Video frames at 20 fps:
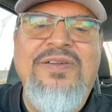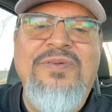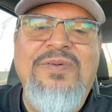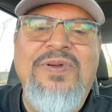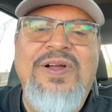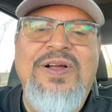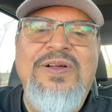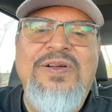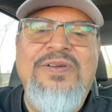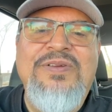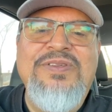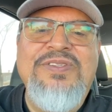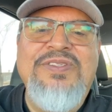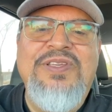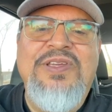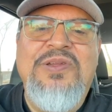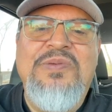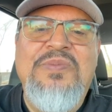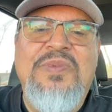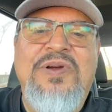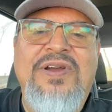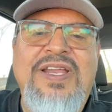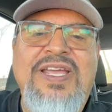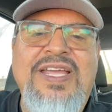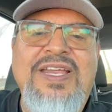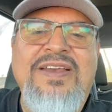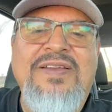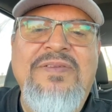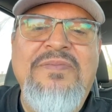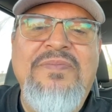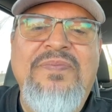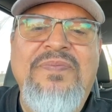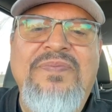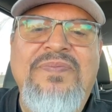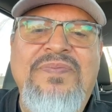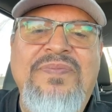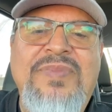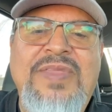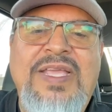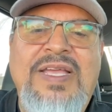Rose, good morning.
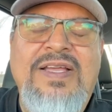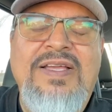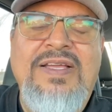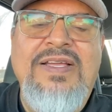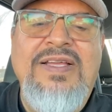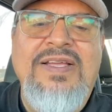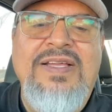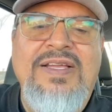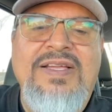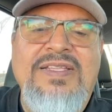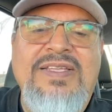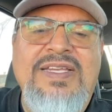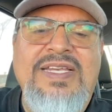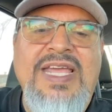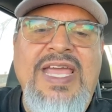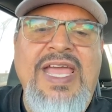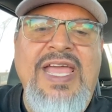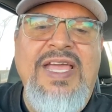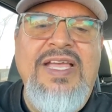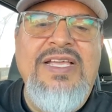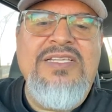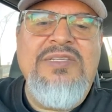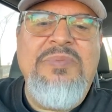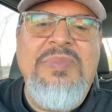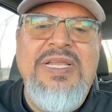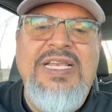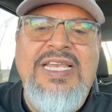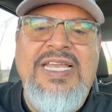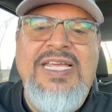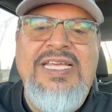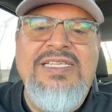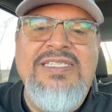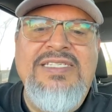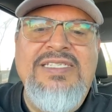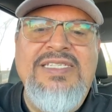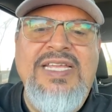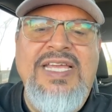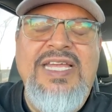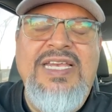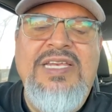Today is
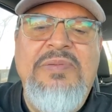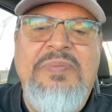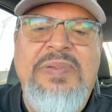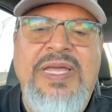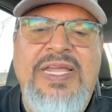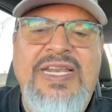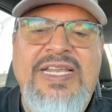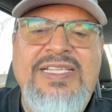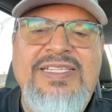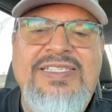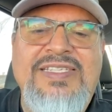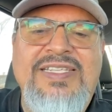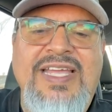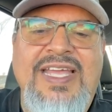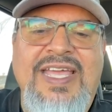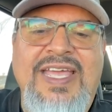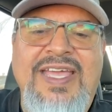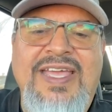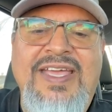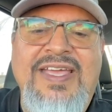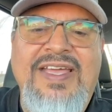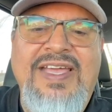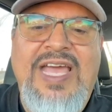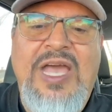Belize Independence Day.